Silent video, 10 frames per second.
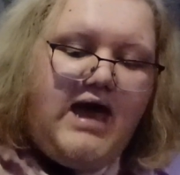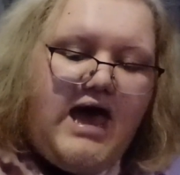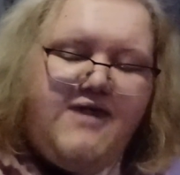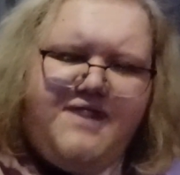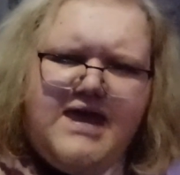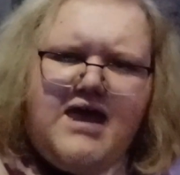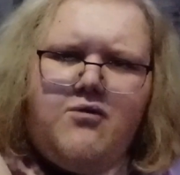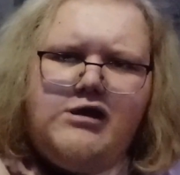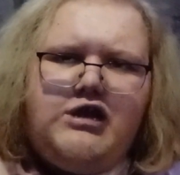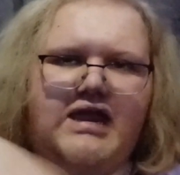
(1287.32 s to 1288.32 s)
think I
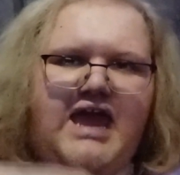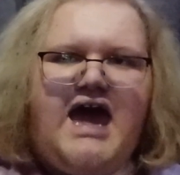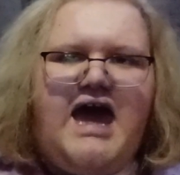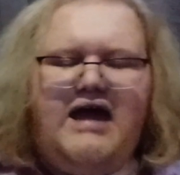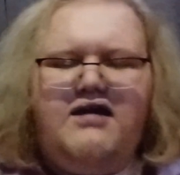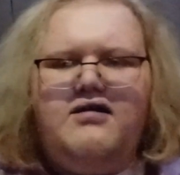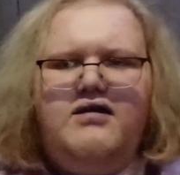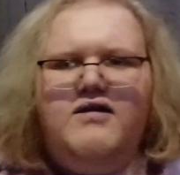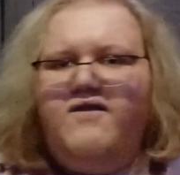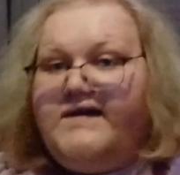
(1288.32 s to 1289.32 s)
originally had
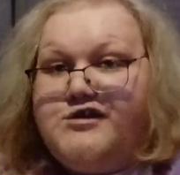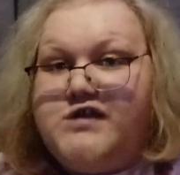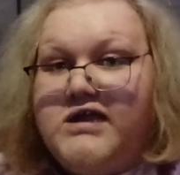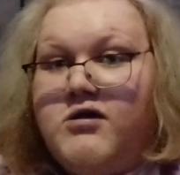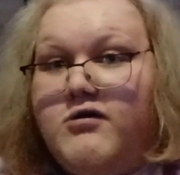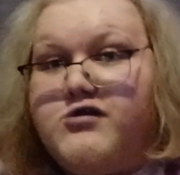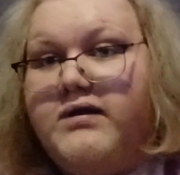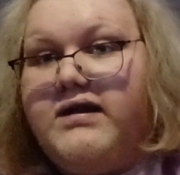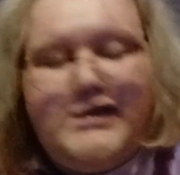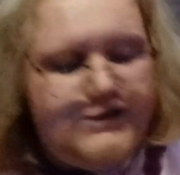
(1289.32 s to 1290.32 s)
the singles
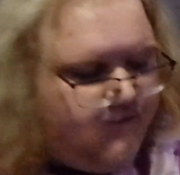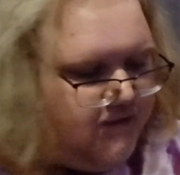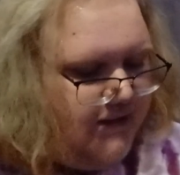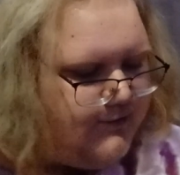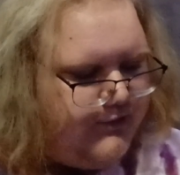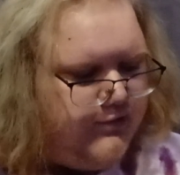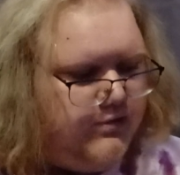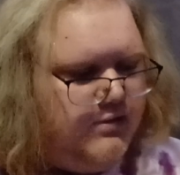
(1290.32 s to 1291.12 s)
release for this.